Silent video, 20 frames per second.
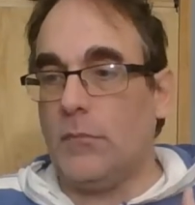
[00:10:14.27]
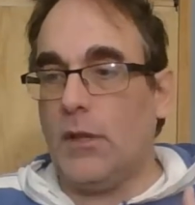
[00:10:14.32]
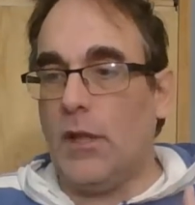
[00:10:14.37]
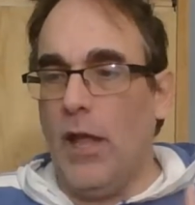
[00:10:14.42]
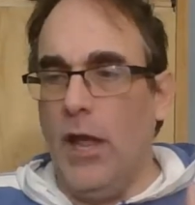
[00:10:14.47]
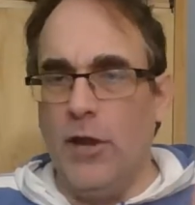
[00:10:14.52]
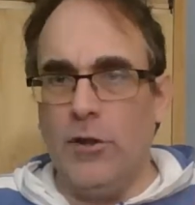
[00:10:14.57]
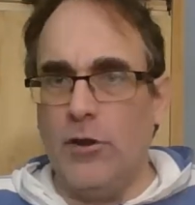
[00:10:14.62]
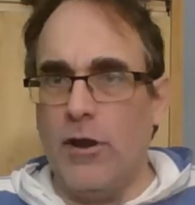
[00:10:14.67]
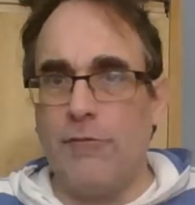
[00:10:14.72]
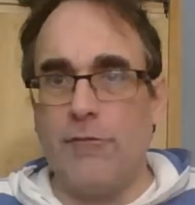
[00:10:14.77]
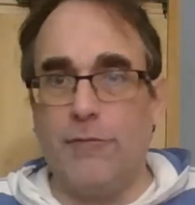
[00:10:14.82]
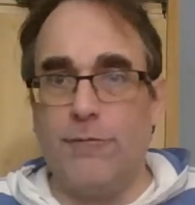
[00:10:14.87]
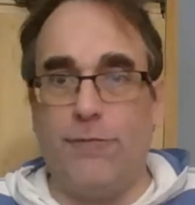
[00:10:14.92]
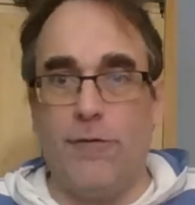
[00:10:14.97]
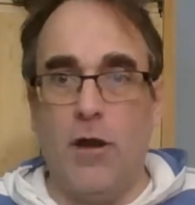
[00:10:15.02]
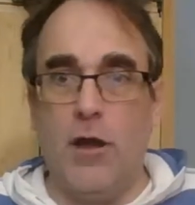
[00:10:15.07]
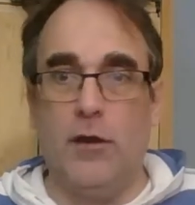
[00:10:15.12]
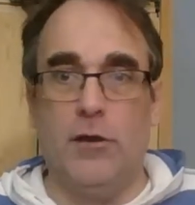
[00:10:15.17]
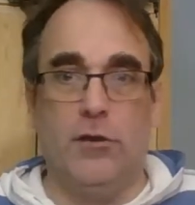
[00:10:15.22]
and you're having
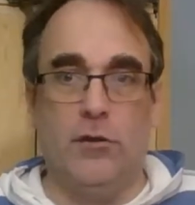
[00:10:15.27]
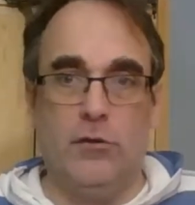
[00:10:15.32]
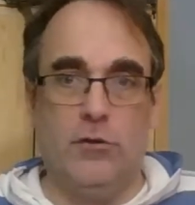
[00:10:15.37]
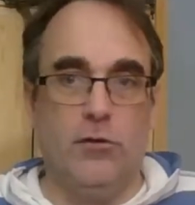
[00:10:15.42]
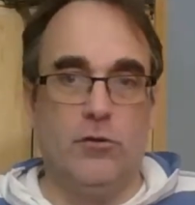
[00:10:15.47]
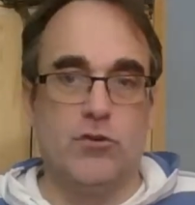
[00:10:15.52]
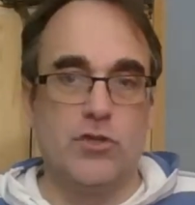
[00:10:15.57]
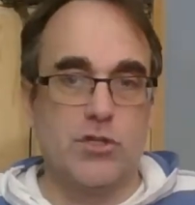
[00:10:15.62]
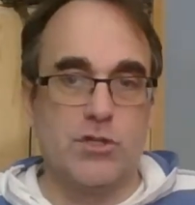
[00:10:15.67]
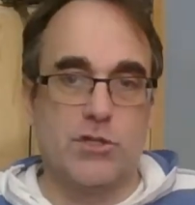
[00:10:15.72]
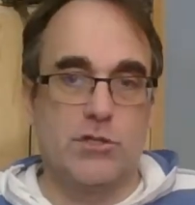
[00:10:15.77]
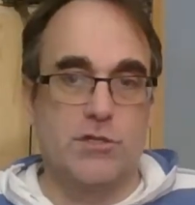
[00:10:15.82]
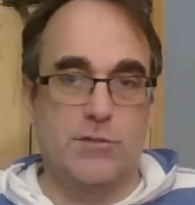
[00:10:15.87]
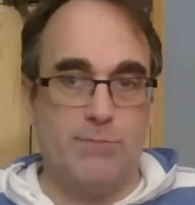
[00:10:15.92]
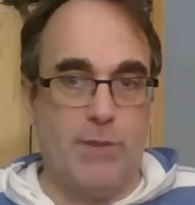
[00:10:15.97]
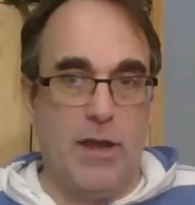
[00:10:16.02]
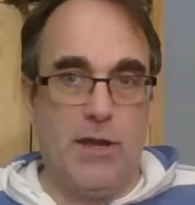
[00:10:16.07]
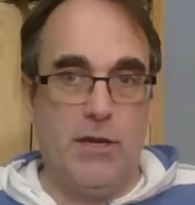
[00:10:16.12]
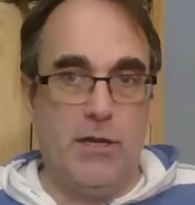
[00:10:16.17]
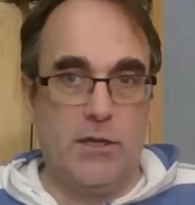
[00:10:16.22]
fun. You're just
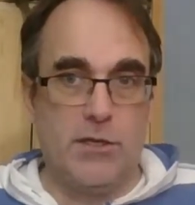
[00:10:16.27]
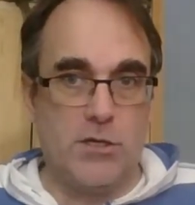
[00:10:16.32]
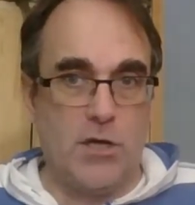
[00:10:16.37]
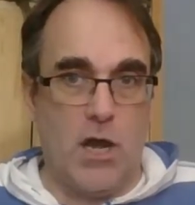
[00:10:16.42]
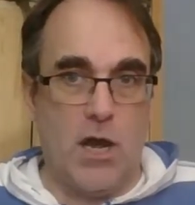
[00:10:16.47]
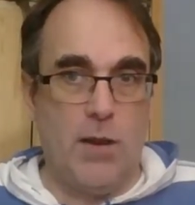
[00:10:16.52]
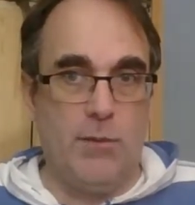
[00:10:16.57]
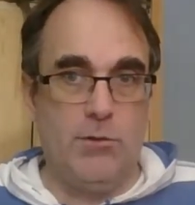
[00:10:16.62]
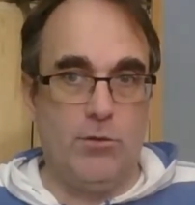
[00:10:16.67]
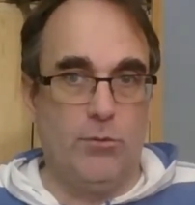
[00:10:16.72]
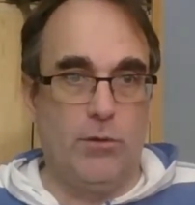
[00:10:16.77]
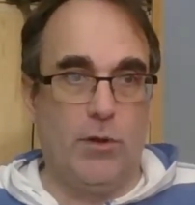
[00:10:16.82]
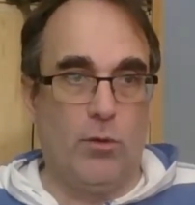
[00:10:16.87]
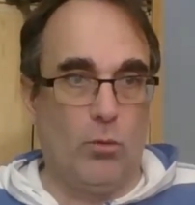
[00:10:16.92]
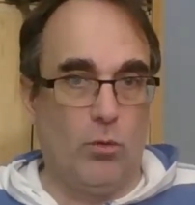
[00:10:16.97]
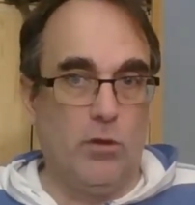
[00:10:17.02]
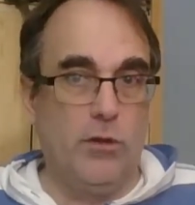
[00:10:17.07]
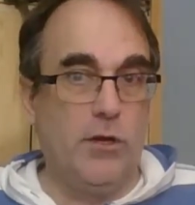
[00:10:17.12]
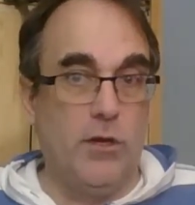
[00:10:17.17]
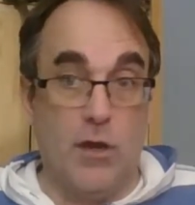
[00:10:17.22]
spending time doing
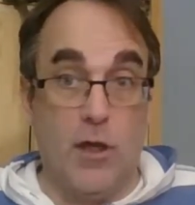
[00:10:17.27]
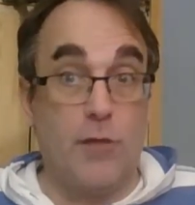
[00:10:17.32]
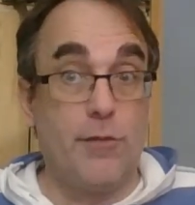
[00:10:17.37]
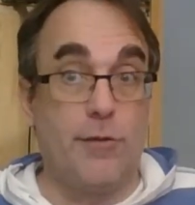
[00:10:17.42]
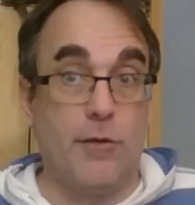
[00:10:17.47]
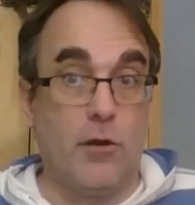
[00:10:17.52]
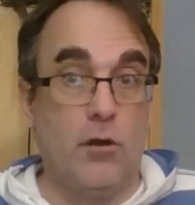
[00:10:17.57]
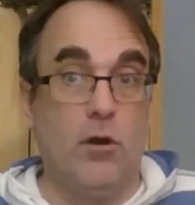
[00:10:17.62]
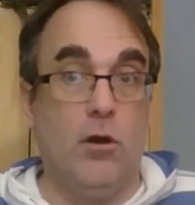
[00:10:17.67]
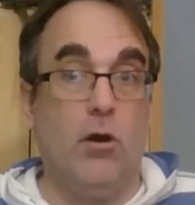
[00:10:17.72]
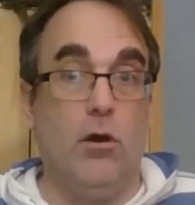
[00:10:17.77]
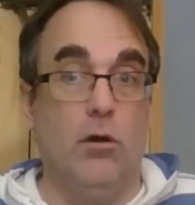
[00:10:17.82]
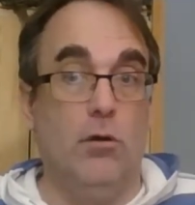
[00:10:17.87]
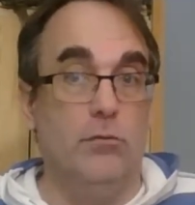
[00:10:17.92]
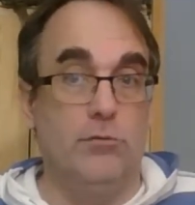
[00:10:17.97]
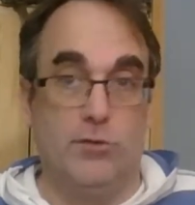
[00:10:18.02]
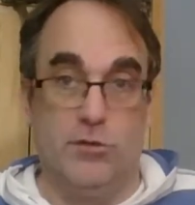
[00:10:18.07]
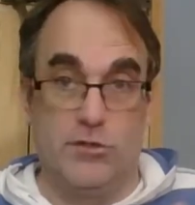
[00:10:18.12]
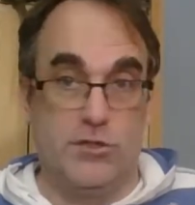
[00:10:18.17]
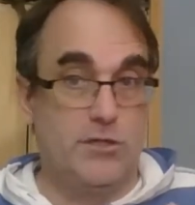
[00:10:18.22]
really nothing at all,
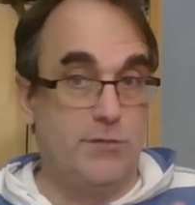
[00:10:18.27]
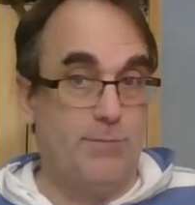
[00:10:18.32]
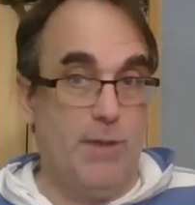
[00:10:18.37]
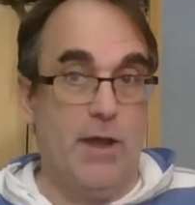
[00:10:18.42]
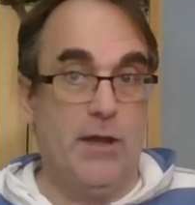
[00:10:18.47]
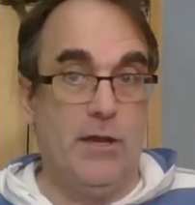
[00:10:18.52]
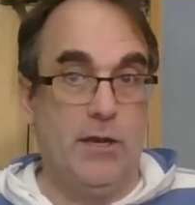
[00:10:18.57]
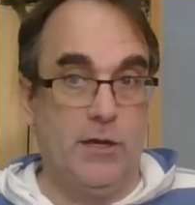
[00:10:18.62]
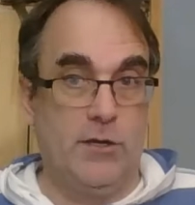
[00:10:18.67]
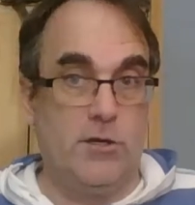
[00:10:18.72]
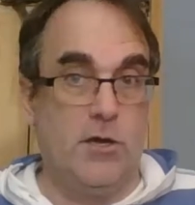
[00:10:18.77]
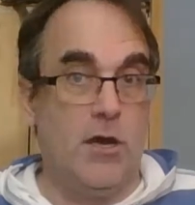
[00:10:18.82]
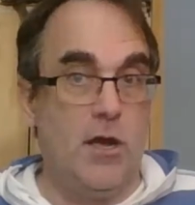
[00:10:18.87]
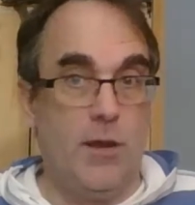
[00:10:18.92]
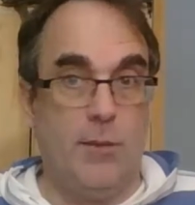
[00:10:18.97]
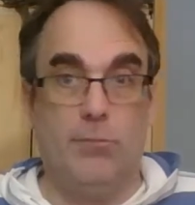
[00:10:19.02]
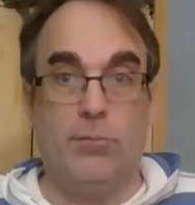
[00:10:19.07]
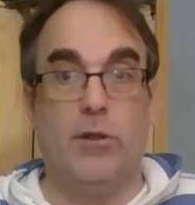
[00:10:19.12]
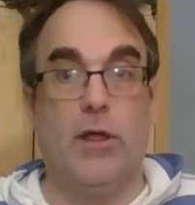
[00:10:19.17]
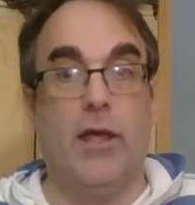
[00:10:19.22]
just spending
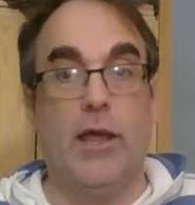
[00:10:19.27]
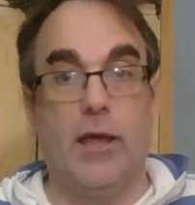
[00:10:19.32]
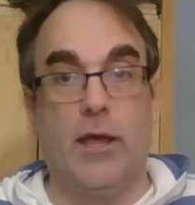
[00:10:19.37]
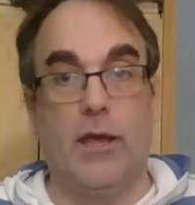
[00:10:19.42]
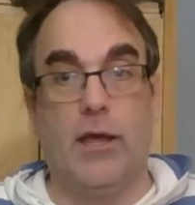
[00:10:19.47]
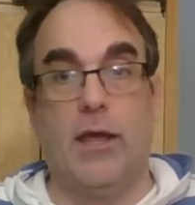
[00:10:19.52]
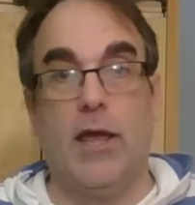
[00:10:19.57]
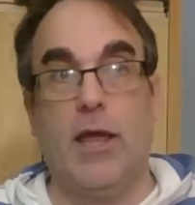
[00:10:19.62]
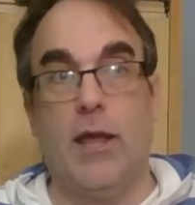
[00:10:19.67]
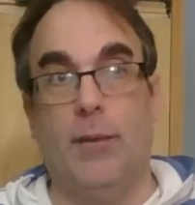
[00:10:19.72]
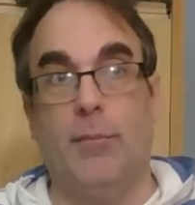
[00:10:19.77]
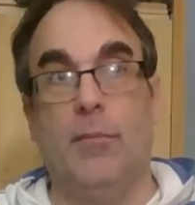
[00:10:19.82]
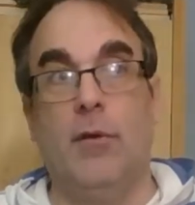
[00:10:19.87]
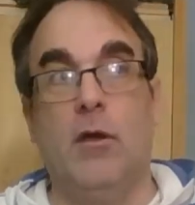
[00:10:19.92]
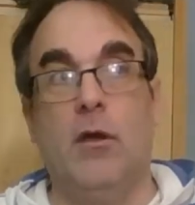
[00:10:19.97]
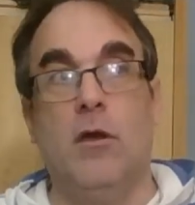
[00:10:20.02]
time playing a game.